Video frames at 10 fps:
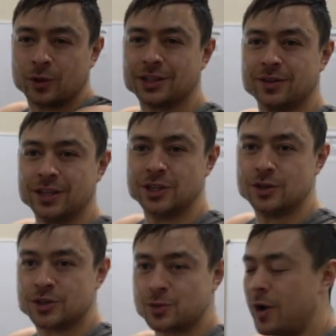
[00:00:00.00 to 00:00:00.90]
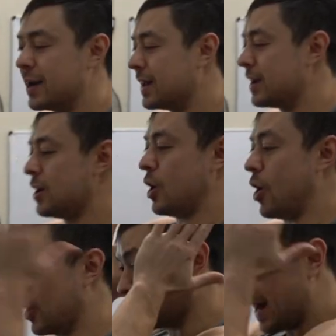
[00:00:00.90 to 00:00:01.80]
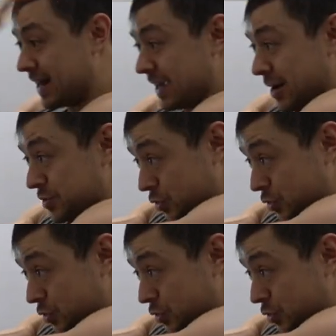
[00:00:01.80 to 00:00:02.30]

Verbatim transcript: relatively new to squatting aren't lining up